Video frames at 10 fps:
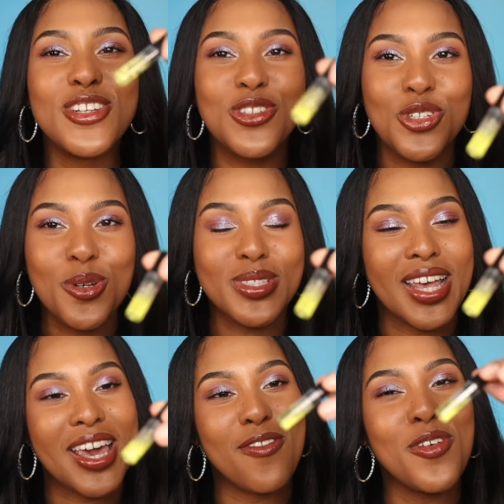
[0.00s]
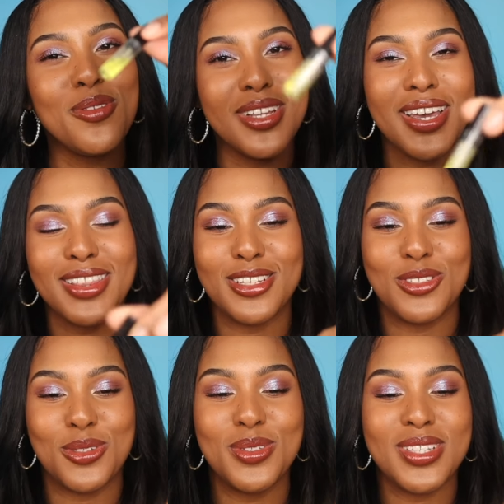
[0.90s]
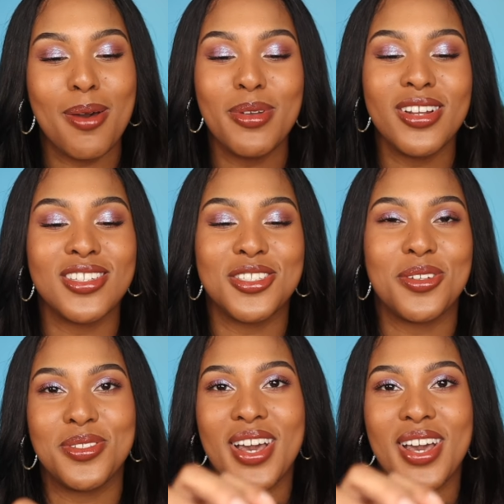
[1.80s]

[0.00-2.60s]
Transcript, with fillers: the juice, like if you look at the juice, I'm gonna just show you